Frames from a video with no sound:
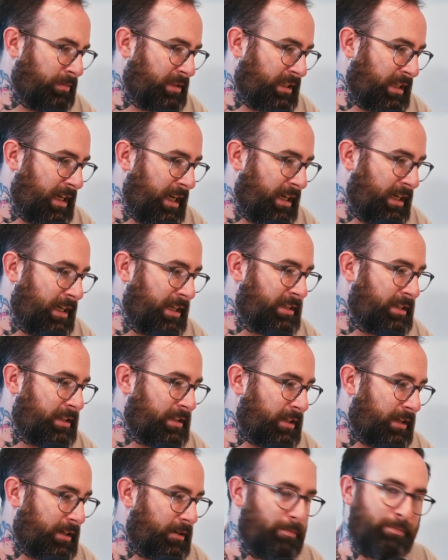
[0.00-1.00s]
scared. Is this
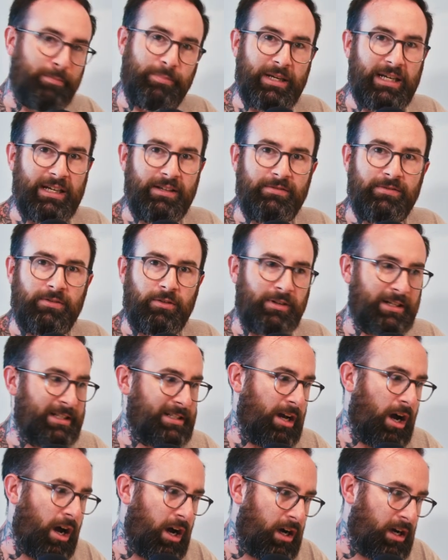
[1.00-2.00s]
like a beard for his
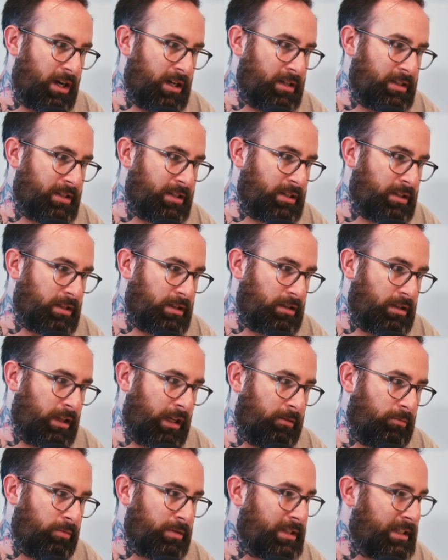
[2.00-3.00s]
ass?
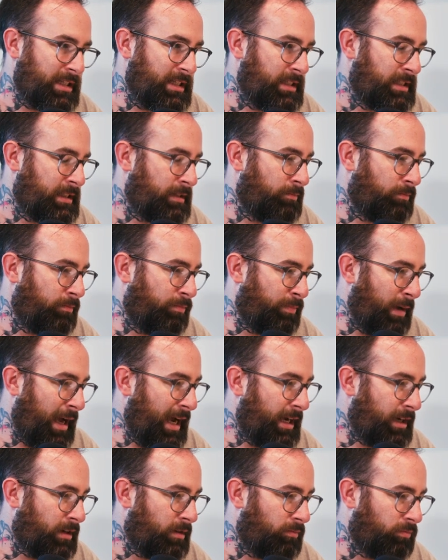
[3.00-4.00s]
Like, was his
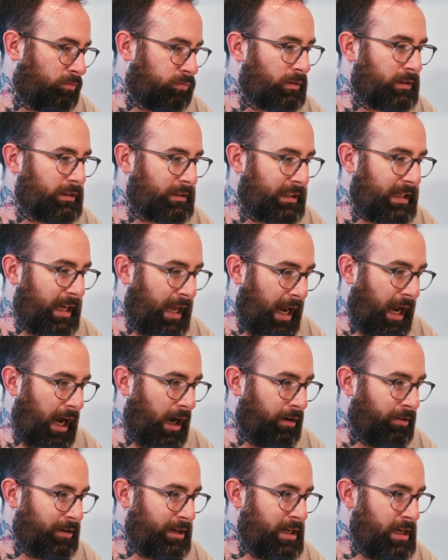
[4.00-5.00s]
back really
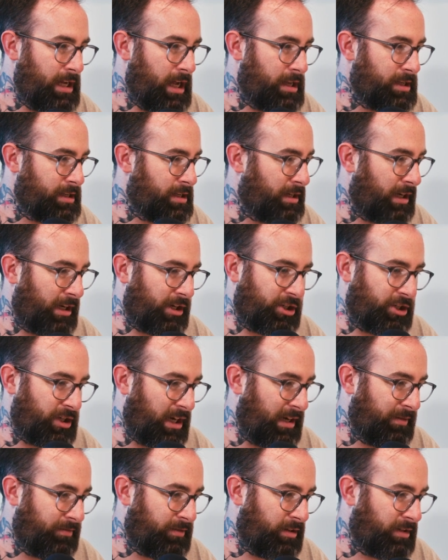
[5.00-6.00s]
hairy and then they
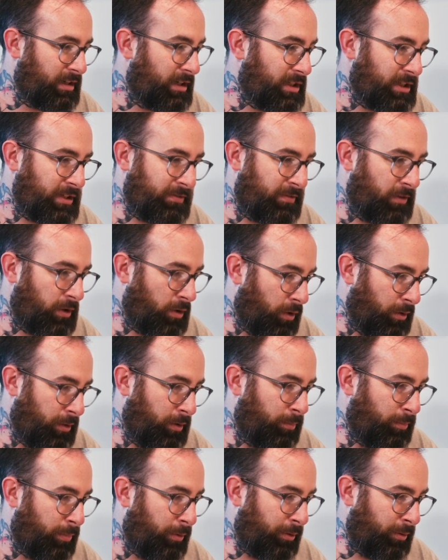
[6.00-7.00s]
shaved it and they just forgot the
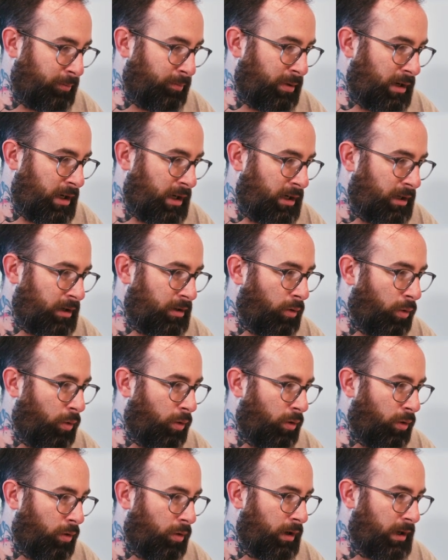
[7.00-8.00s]
bottom part?
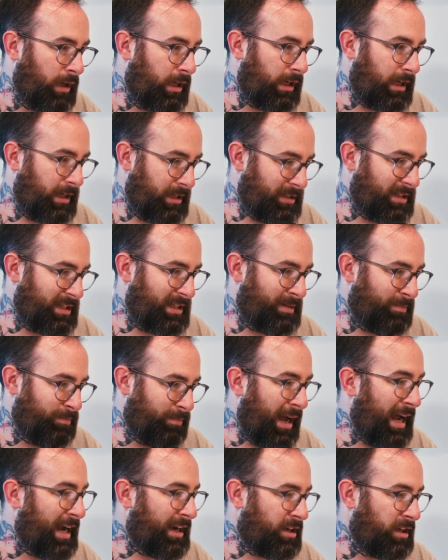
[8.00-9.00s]
Or is his
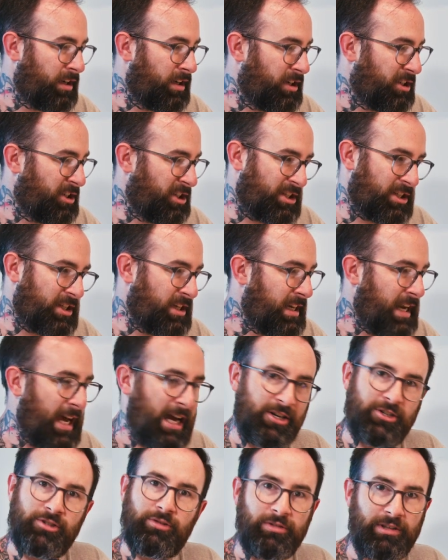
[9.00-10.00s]
back just
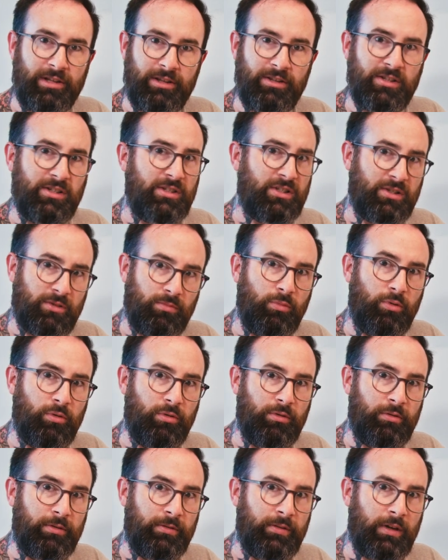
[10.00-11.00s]
naturally this
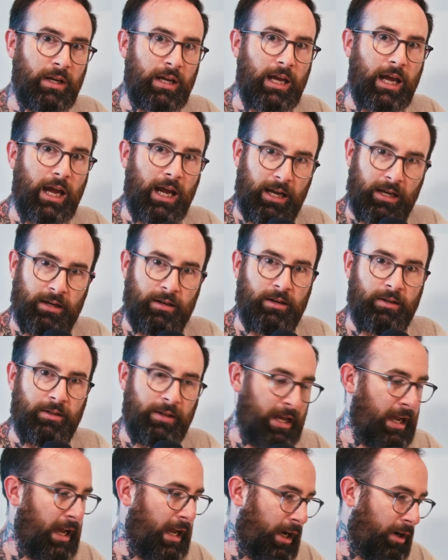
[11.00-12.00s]
smooth and the
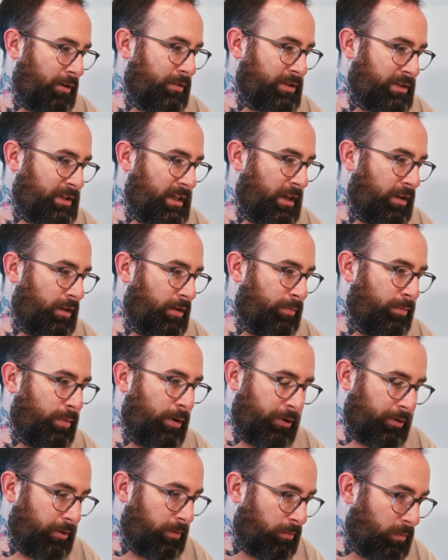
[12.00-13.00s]
hair is down the
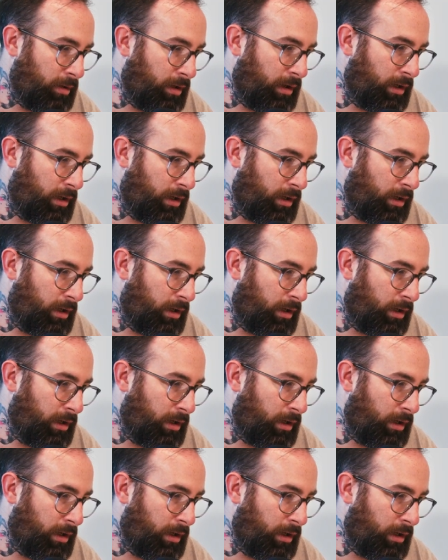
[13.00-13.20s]
bottom?